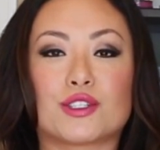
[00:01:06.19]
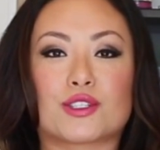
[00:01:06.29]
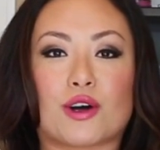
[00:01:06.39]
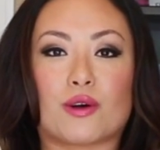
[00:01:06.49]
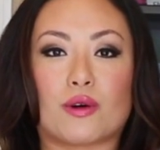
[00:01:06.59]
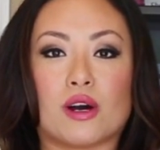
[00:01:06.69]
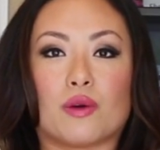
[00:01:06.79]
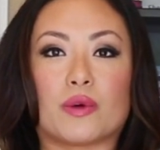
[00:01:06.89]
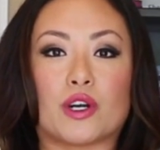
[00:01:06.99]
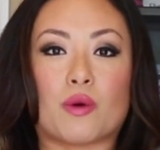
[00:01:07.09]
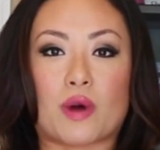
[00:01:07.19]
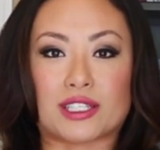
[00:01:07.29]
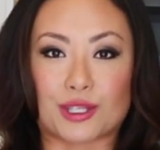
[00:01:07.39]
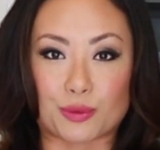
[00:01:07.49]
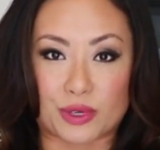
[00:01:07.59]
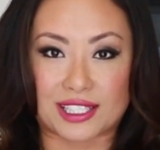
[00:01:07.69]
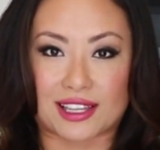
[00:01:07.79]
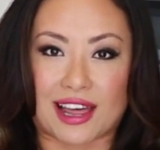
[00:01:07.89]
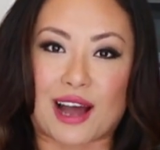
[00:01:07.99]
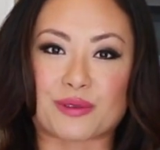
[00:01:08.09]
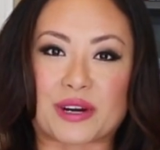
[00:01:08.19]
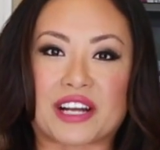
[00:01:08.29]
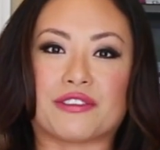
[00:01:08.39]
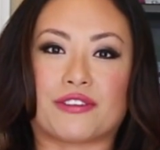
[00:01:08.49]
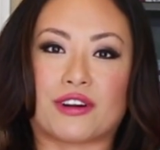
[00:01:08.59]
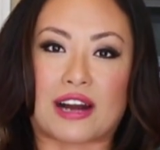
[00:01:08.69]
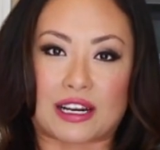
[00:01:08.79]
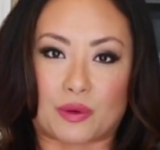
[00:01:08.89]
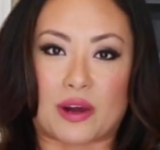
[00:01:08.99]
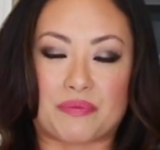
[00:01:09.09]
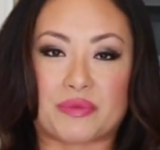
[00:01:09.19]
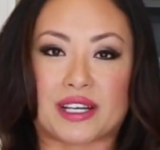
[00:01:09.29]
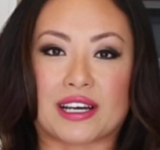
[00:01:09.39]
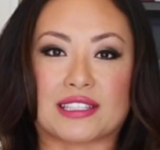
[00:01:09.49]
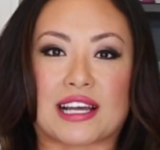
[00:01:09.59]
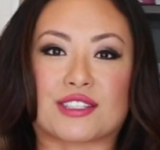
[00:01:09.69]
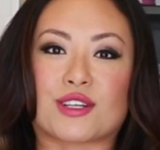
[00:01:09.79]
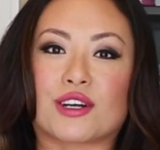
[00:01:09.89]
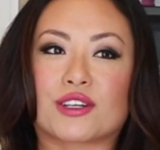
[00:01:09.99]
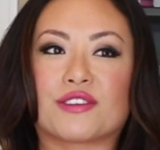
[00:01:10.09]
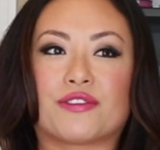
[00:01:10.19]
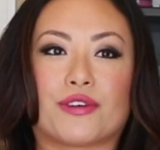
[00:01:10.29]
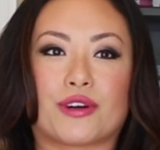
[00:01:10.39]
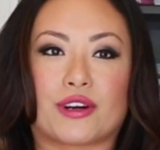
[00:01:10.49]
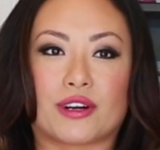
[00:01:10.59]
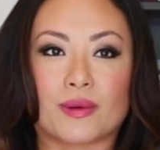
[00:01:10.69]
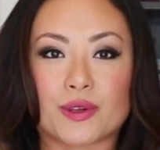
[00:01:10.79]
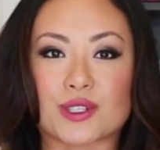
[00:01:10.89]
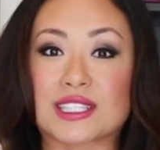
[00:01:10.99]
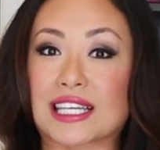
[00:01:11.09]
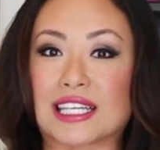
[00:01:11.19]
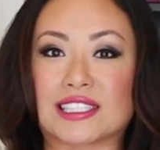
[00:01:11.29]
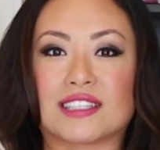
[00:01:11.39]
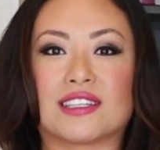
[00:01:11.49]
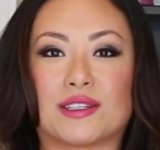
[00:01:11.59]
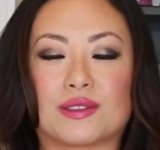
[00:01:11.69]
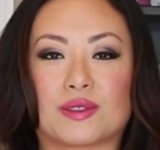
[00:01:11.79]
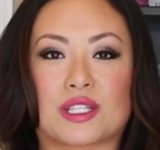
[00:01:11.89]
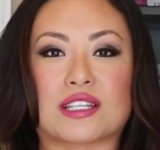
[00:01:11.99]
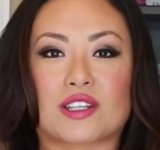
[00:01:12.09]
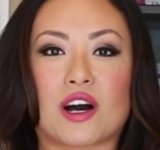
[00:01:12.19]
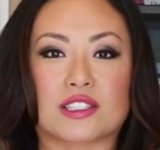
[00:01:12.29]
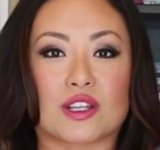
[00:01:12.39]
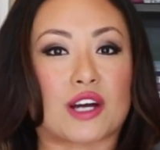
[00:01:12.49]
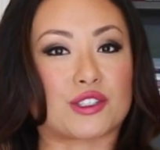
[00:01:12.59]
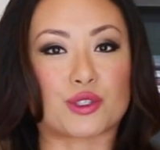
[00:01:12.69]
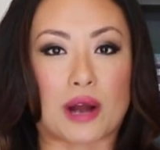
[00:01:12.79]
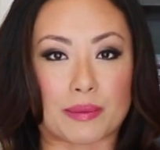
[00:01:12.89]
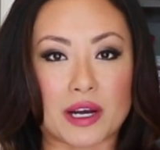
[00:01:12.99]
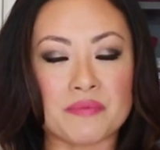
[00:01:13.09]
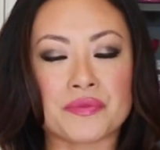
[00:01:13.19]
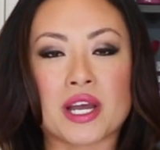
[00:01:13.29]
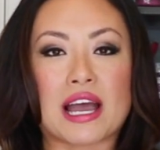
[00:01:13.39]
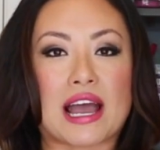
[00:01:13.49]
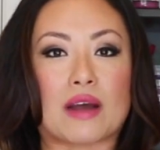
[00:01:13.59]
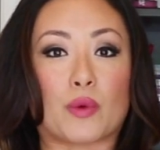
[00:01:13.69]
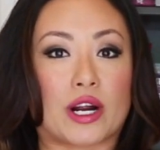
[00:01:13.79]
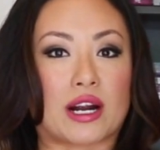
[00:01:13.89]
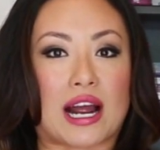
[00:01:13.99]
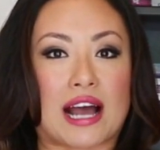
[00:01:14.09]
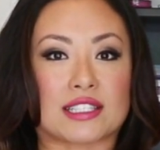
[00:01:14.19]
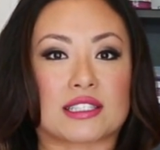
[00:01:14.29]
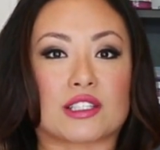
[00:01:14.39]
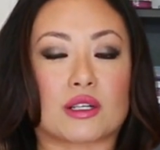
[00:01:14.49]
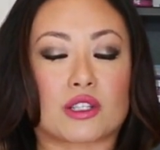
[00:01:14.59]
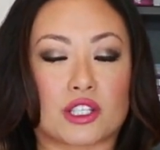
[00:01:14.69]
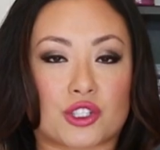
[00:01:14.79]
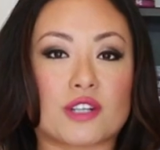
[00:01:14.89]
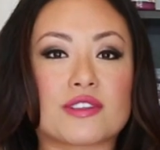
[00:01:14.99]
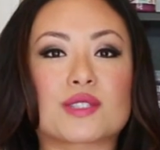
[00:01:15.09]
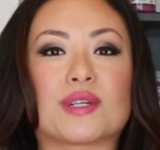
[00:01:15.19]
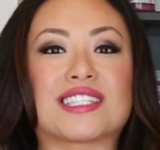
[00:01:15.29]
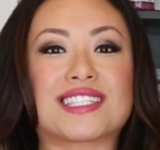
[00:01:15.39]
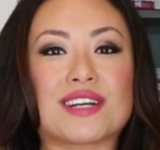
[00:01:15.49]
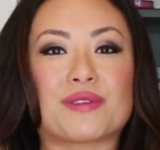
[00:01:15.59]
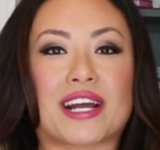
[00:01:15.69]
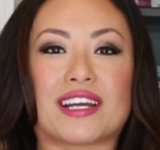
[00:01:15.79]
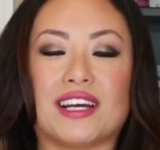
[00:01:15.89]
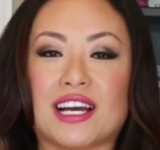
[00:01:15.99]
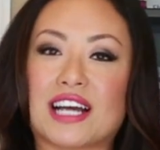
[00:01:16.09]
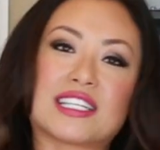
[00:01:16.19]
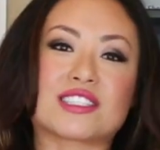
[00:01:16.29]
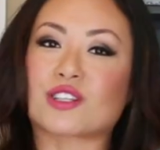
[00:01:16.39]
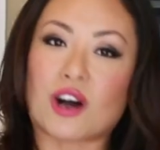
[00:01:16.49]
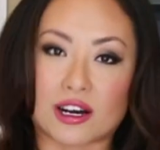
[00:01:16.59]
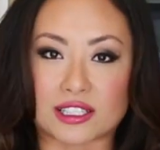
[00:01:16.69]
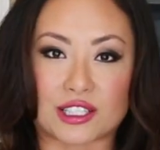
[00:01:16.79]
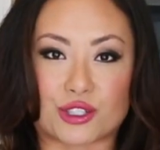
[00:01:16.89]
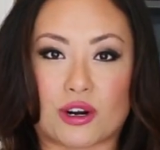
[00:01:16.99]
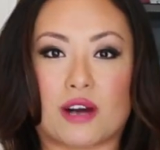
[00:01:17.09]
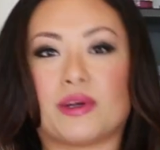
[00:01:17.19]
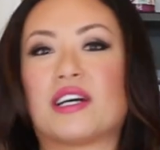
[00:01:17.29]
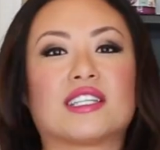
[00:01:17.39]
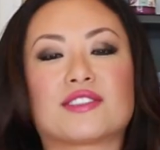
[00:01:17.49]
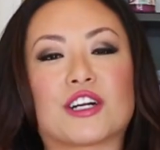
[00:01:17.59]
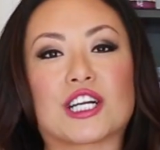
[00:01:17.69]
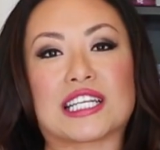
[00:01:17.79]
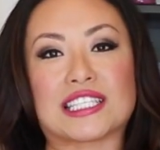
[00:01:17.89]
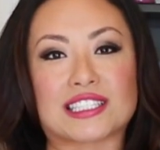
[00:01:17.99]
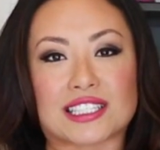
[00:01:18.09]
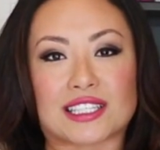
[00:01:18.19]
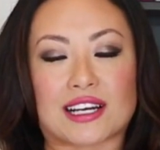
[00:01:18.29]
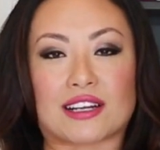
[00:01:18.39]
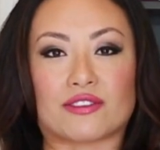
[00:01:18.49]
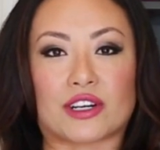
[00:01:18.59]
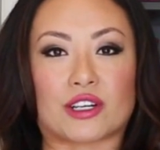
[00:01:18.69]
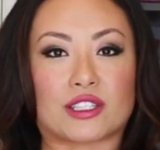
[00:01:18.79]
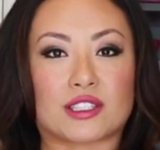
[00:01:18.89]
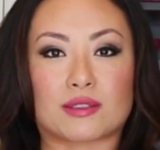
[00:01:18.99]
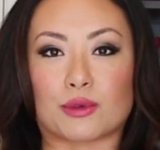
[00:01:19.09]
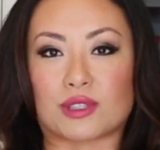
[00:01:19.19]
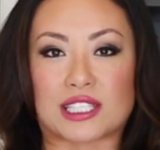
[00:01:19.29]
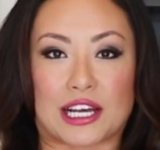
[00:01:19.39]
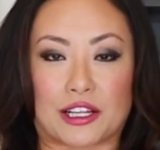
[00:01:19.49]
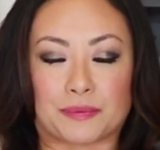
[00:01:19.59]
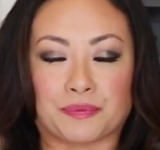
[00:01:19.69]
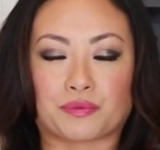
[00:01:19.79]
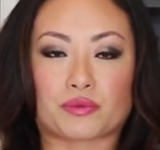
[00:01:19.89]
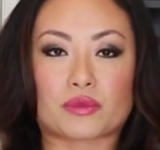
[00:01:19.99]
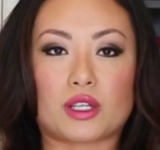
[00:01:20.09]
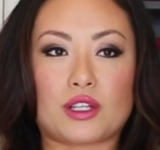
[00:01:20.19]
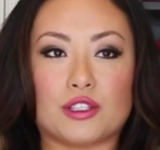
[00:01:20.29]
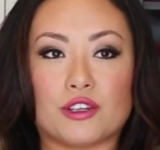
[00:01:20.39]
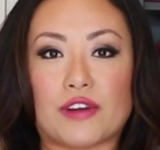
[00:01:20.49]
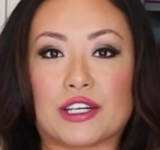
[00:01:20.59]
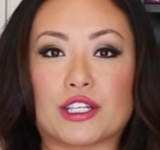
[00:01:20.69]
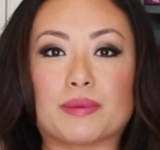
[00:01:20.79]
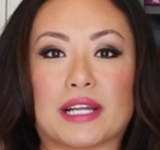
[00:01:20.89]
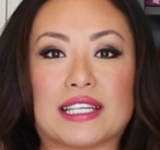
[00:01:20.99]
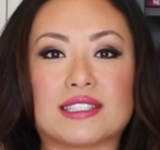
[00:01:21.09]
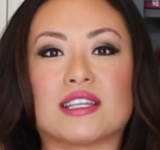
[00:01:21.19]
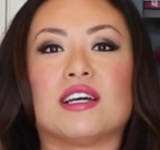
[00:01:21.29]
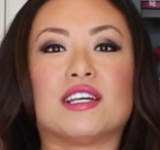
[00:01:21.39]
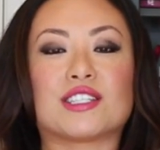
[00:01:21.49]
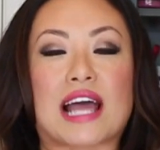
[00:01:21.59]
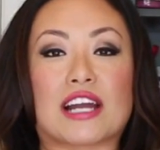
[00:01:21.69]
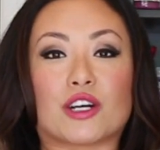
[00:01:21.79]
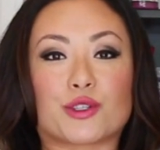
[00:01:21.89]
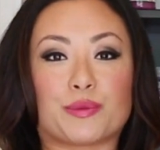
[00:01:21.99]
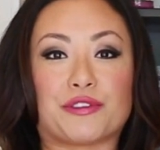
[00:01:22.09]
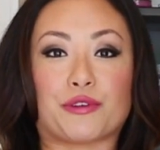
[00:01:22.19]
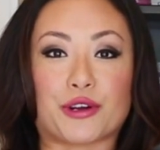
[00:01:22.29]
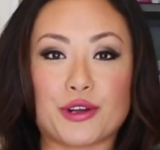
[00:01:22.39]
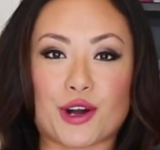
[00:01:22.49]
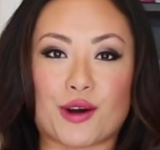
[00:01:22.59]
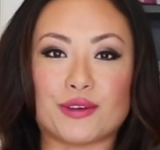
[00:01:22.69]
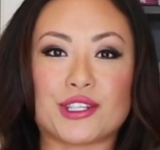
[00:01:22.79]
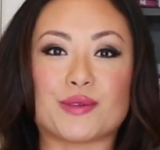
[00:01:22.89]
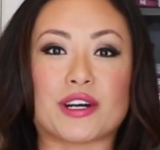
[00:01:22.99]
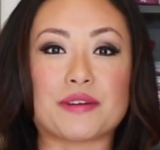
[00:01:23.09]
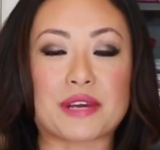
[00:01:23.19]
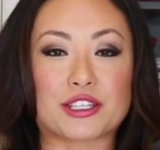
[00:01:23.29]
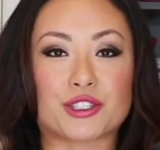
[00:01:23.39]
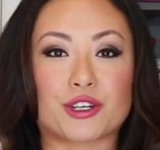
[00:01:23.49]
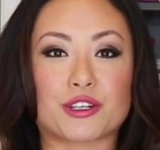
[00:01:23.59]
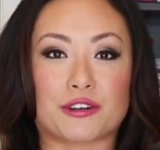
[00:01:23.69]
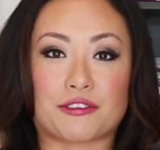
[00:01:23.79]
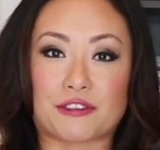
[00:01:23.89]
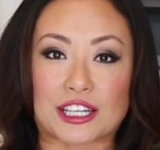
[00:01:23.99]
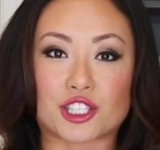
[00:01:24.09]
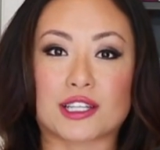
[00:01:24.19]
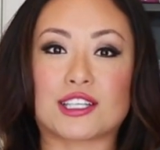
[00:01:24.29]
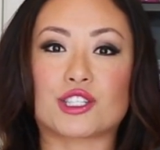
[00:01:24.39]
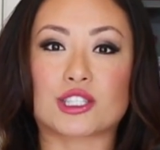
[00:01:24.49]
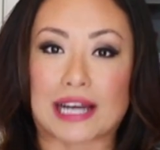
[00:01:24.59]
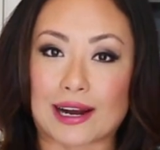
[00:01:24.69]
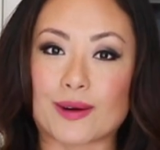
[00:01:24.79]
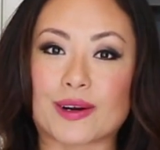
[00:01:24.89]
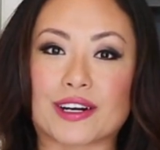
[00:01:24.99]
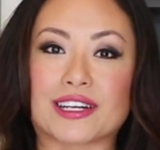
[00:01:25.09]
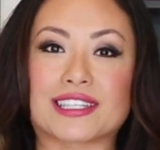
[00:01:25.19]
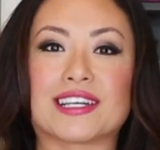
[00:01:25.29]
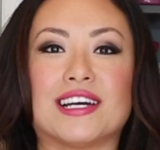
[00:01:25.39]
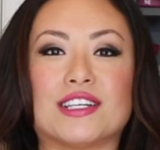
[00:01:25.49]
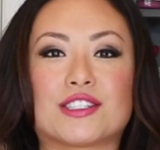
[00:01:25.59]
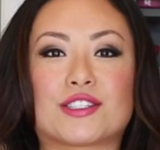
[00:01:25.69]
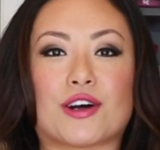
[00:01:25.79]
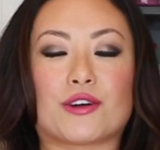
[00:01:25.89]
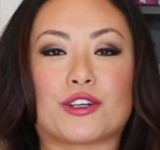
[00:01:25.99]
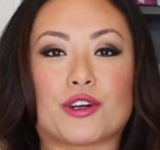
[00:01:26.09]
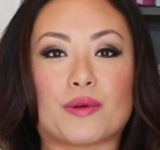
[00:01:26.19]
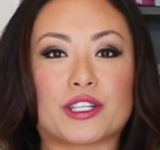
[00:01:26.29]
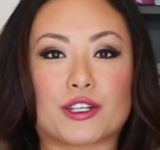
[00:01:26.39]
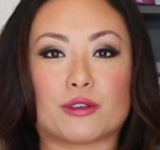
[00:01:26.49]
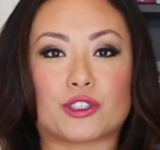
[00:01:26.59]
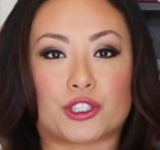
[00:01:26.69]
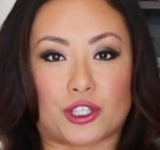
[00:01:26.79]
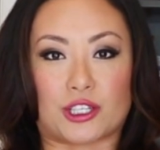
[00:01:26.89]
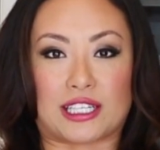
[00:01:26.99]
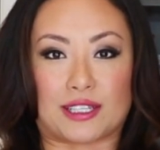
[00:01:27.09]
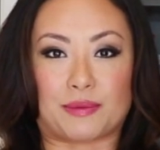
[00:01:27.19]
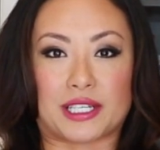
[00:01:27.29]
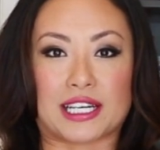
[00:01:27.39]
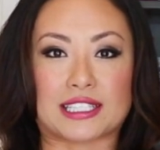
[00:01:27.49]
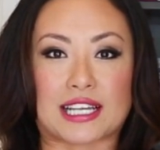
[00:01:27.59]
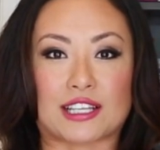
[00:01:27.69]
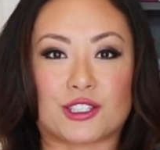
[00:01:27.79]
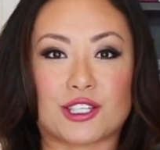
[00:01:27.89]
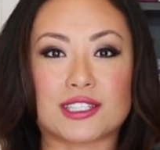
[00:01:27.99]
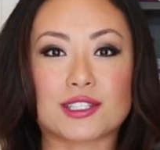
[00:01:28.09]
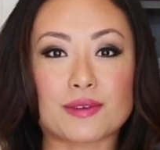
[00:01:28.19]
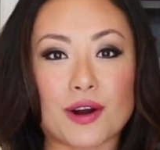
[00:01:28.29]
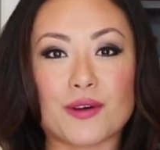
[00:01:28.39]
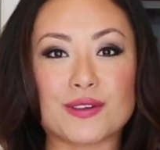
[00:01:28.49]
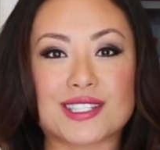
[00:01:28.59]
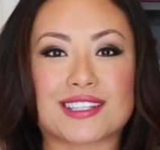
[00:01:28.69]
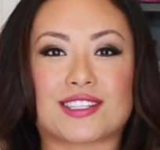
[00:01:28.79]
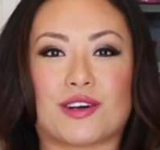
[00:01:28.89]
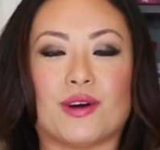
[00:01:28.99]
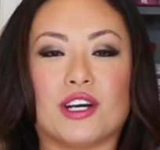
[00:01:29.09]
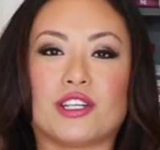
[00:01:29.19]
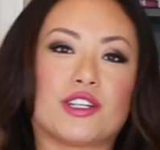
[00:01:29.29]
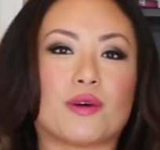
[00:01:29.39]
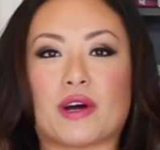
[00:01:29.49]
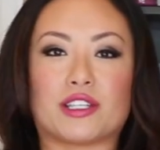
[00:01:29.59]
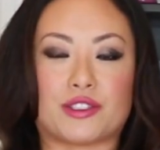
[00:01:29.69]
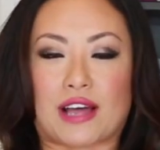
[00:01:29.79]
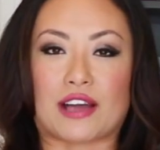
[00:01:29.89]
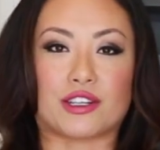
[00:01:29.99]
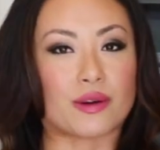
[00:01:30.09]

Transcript: So we don't want to risk that, right, for anyone, because that's not good for your skin. It does cause a lot of trauma, and whereas the service, when it's done right, it doesn't cause any trauma and it's very easy and very smooth sailing. So find a good place. And also before you go, you want to make sure you're freshly showered. So you don't want to go dirty because that's just gross. So you don't want to do that.